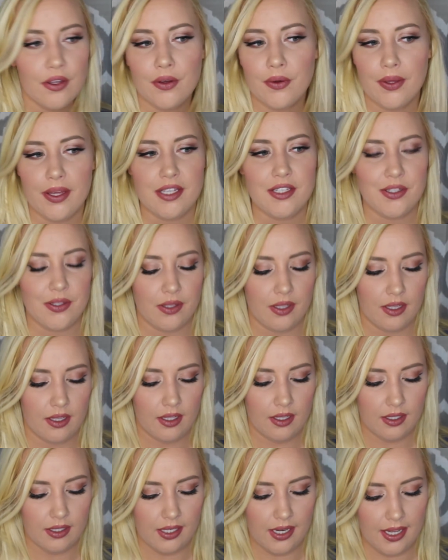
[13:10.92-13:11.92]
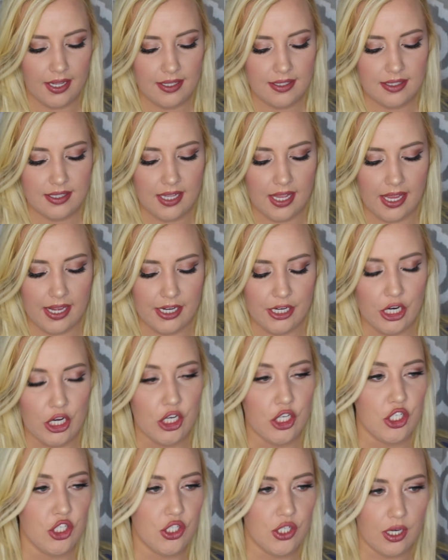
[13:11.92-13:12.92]
Okay, so they look nice and
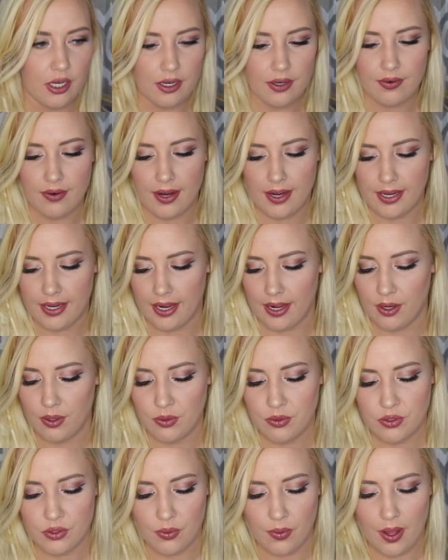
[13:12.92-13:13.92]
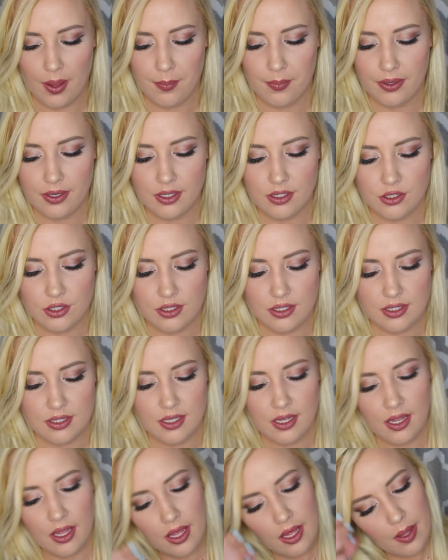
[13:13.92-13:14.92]
dark right now, so I want to just
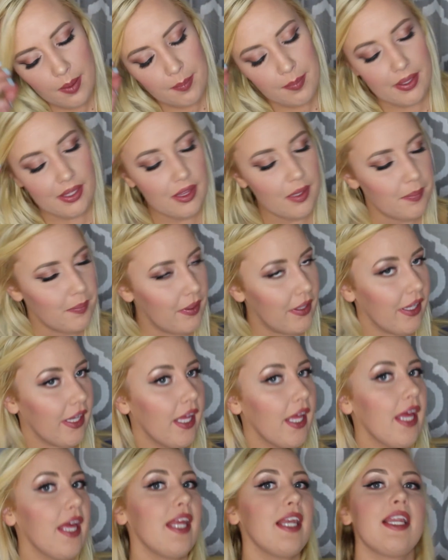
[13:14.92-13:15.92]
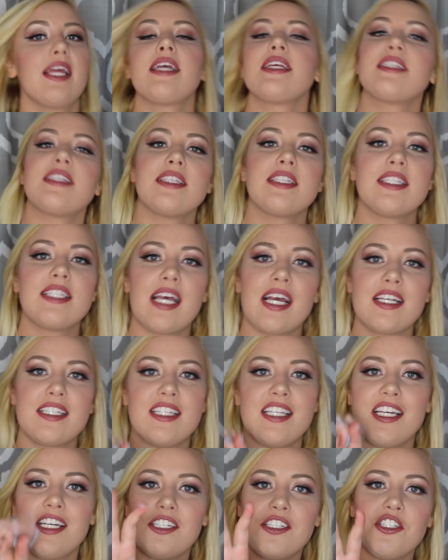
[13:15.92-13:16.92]
make them look nice and
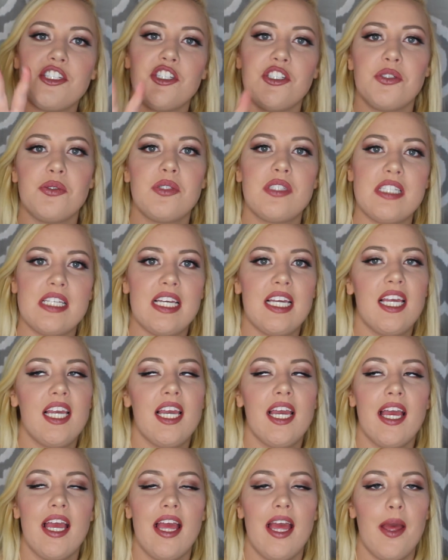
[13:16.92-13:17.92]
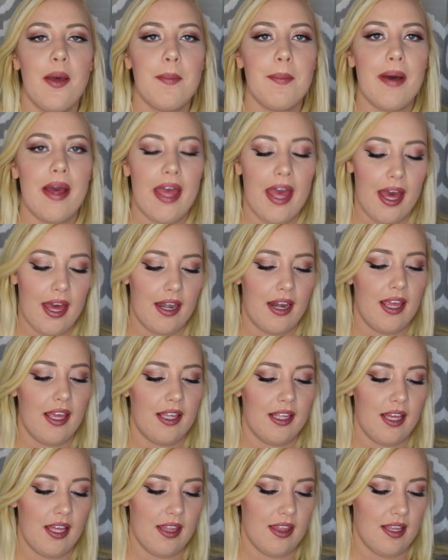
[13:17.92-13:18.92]
sexy and juicy by
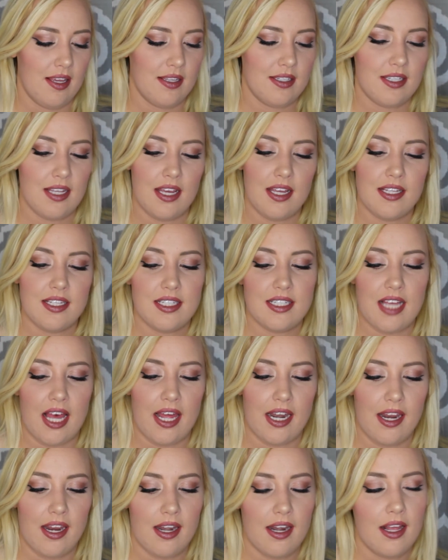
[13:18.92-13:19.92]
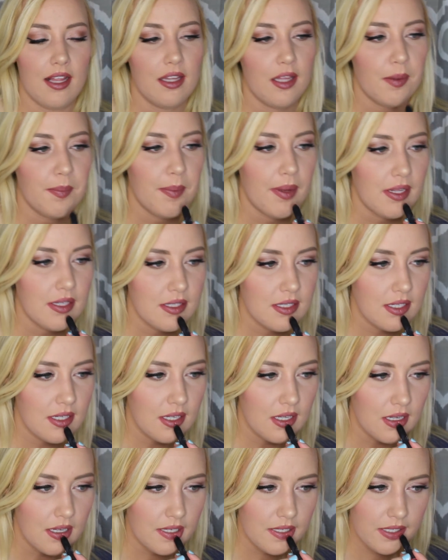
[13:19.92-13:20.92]
adding this satin lip
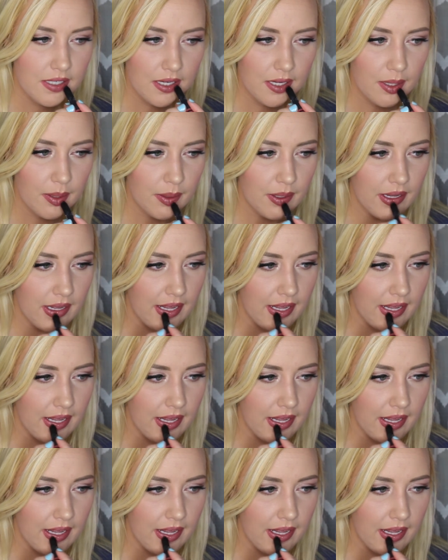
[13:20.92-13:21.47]
pencil on top.